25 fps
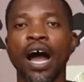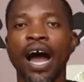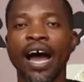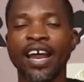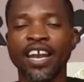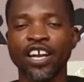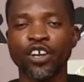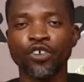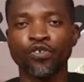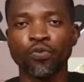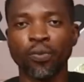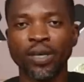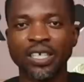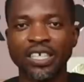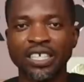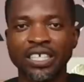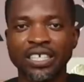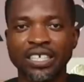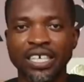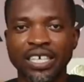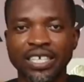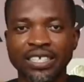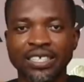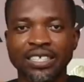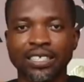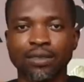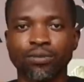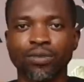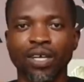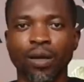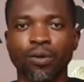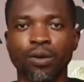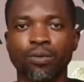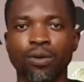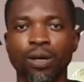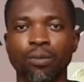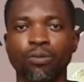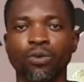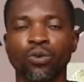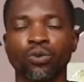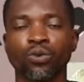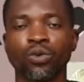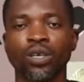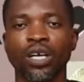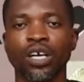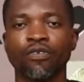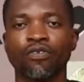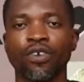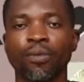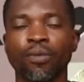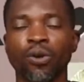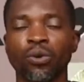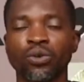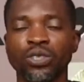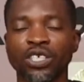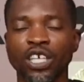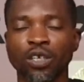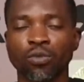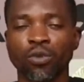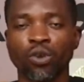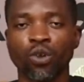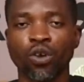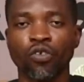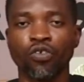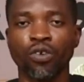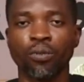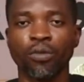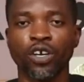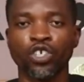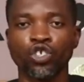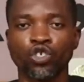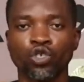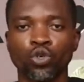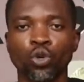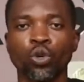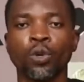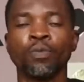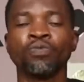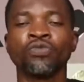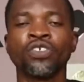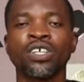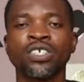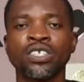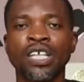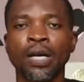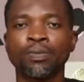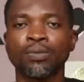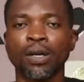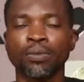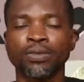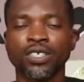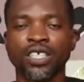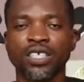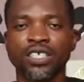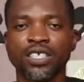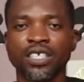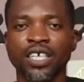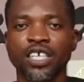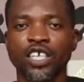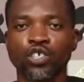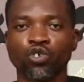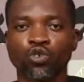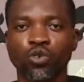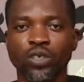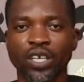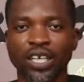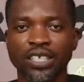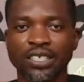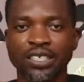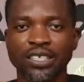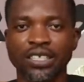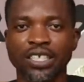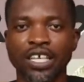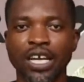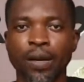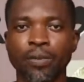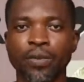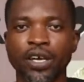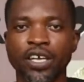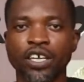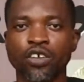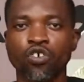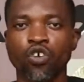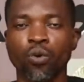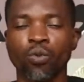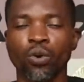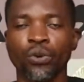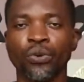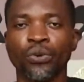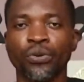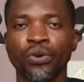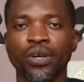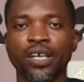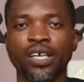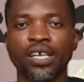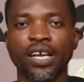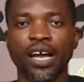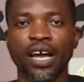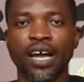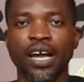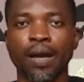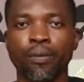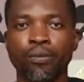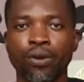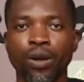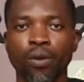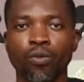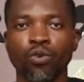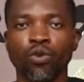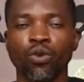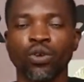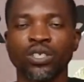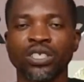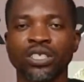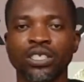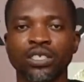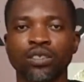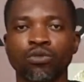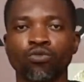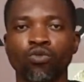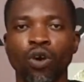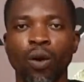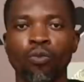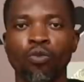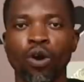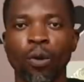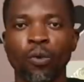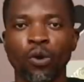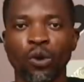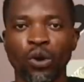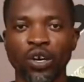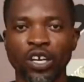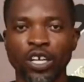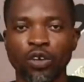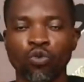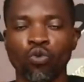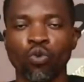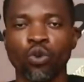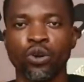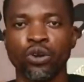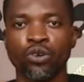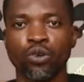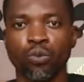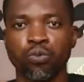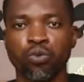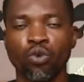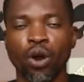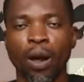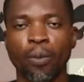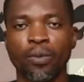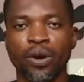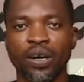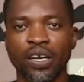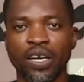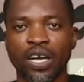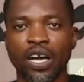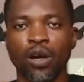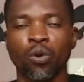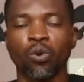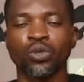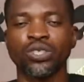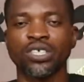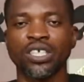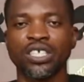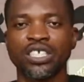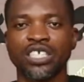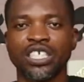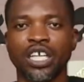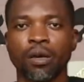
I had a meeting in see me and my friend Macosa, my daughter, my Jew, Taptap Send, and the Soya Send, and made them come. You can now see one woman on it, or European American, or send